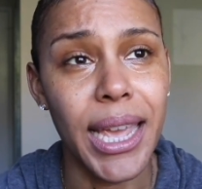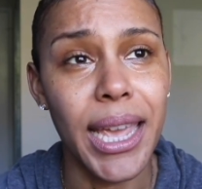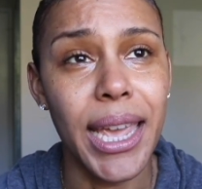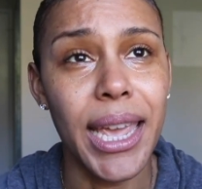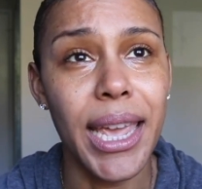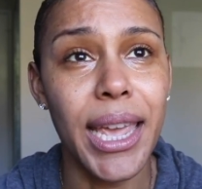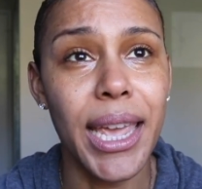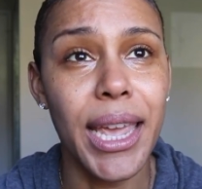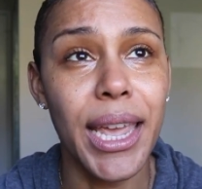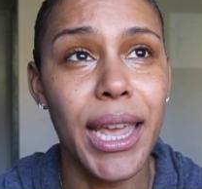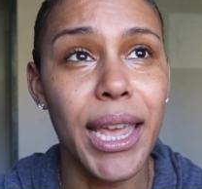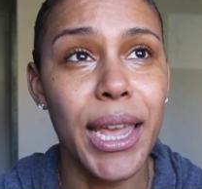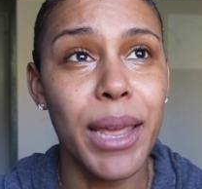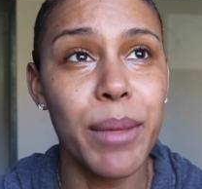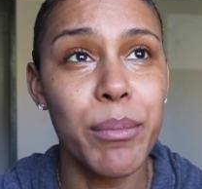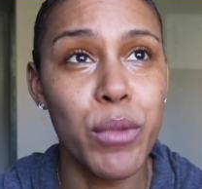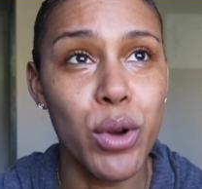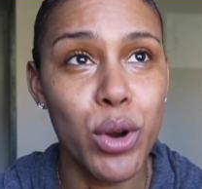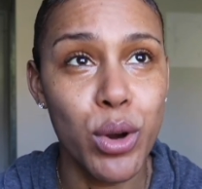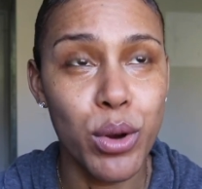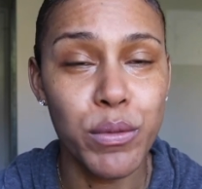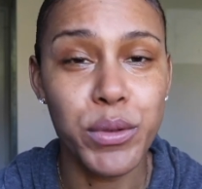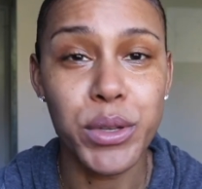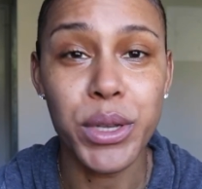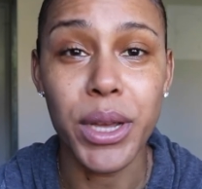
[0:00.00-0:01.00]
It
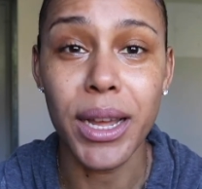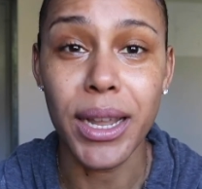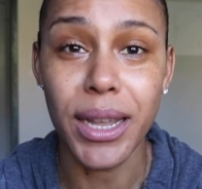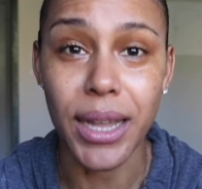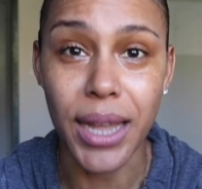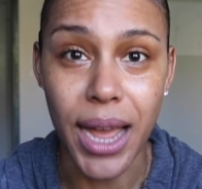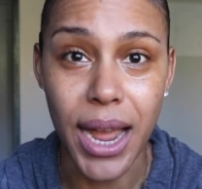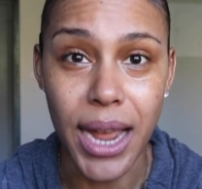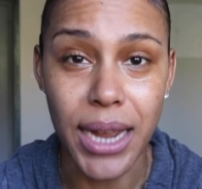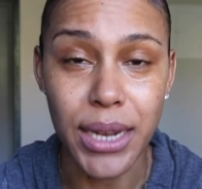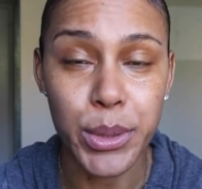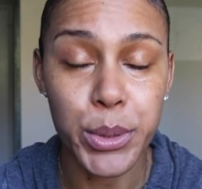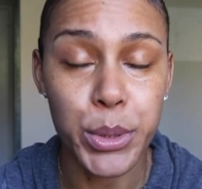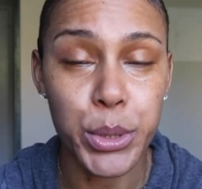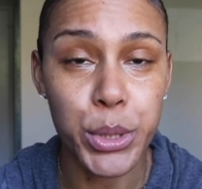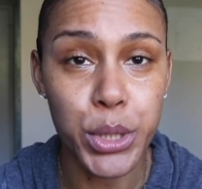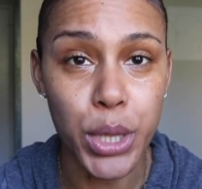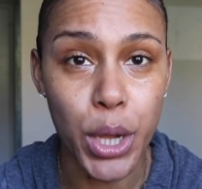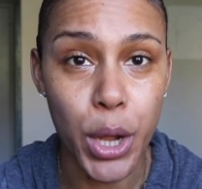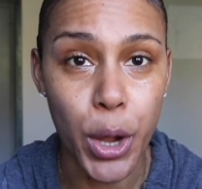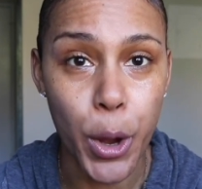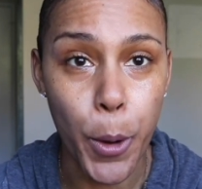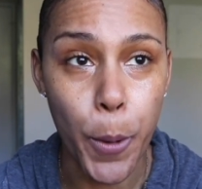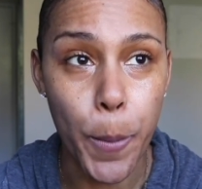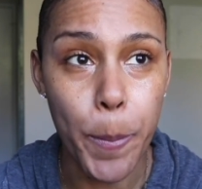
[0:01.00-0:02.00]
moves a lot.
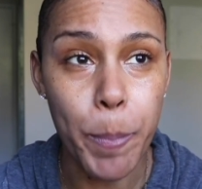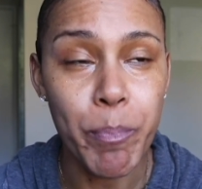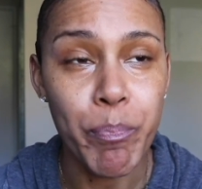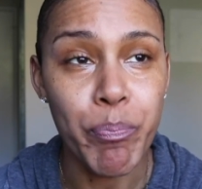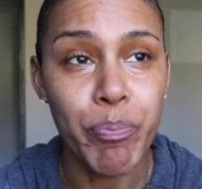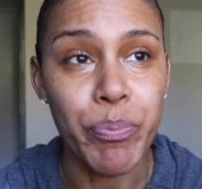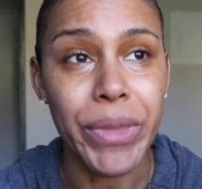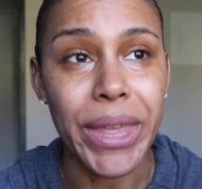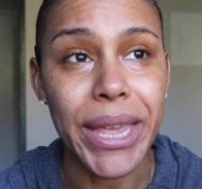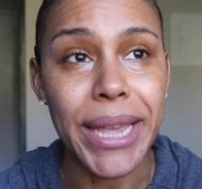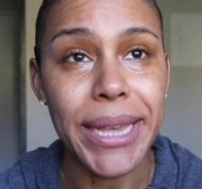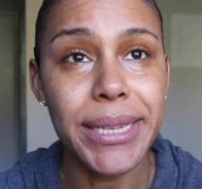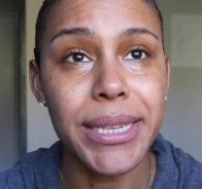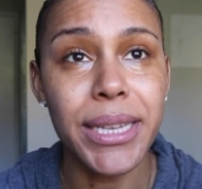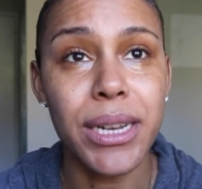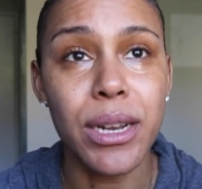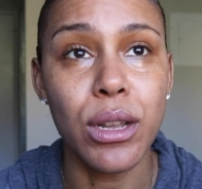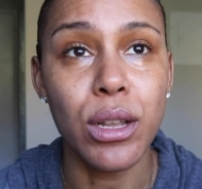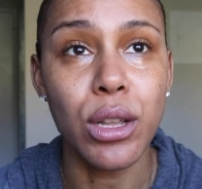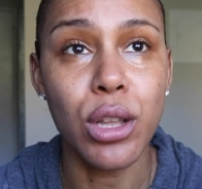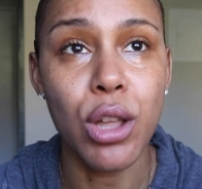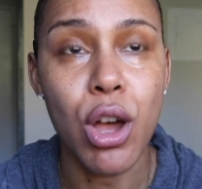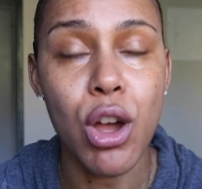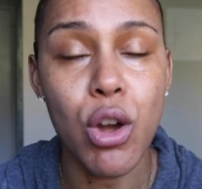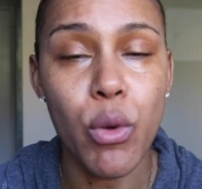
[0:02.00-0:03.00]
So is it a
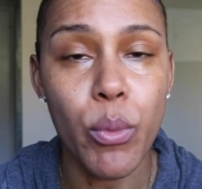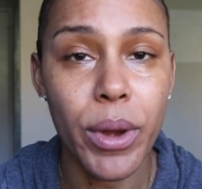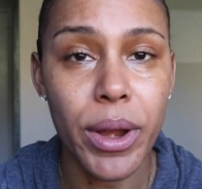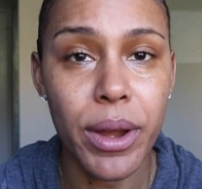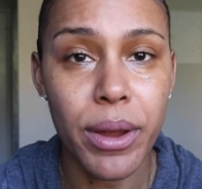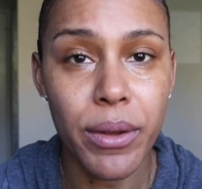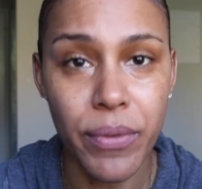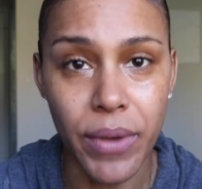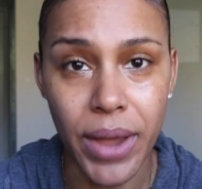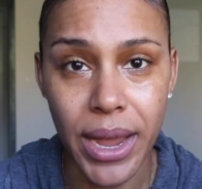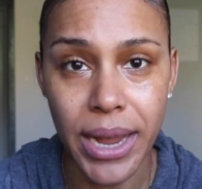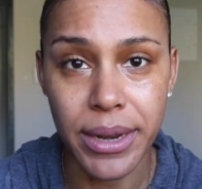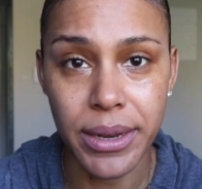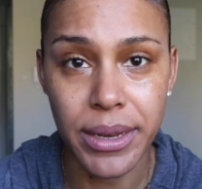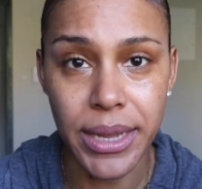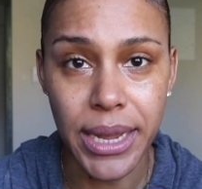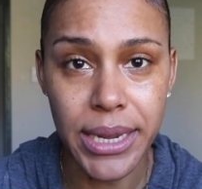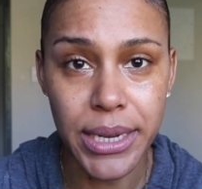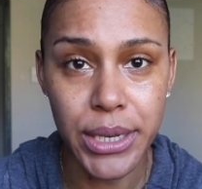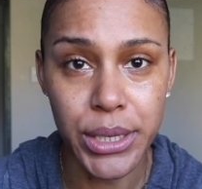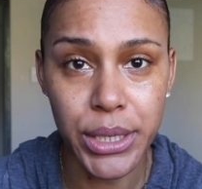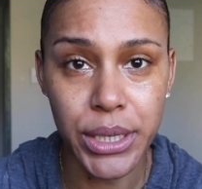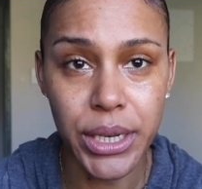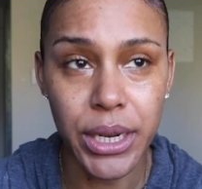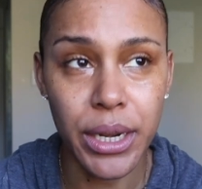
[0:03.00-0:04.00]
long wearing
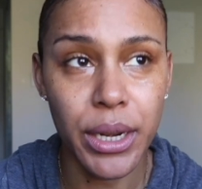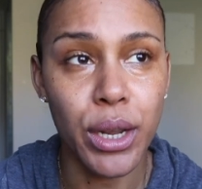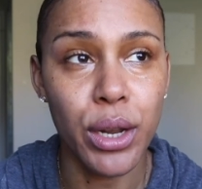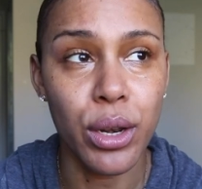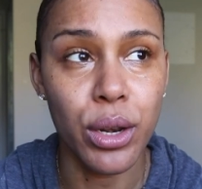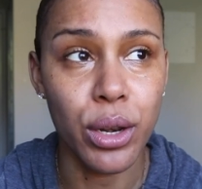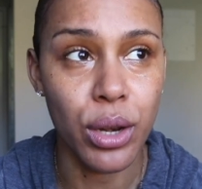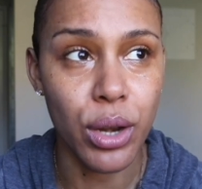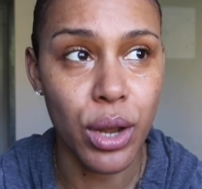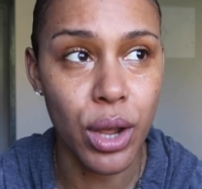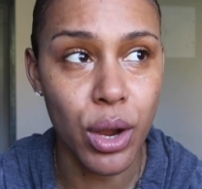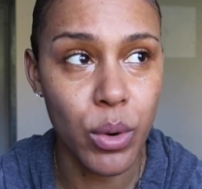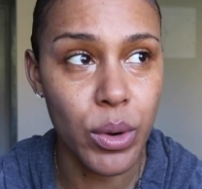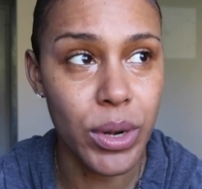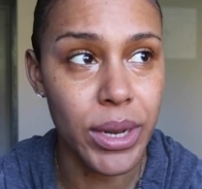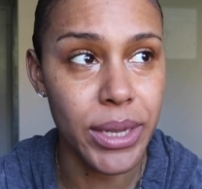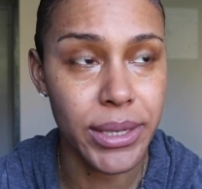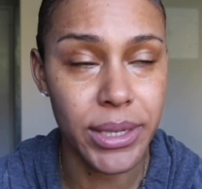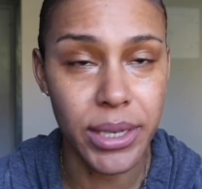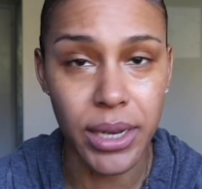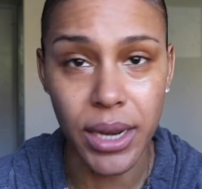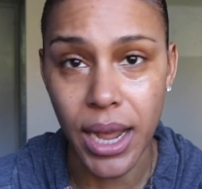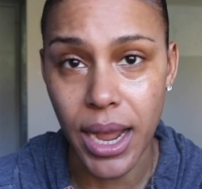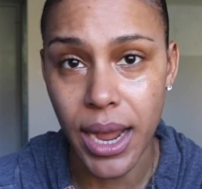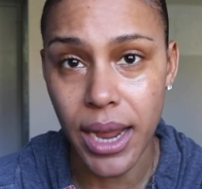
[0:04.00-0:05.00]
foundation? No, it
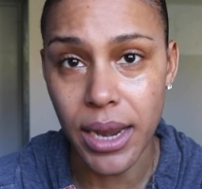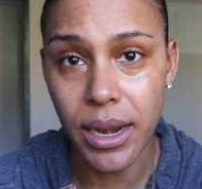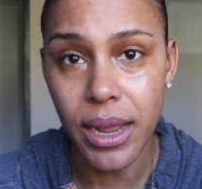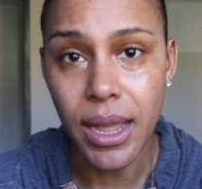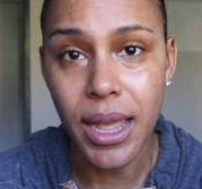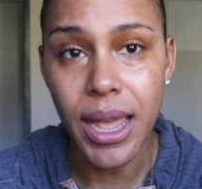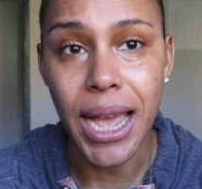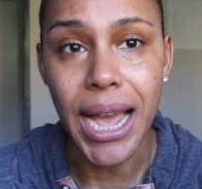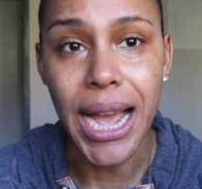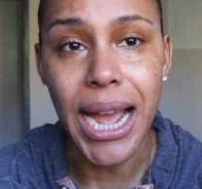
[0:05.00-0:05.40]
is not.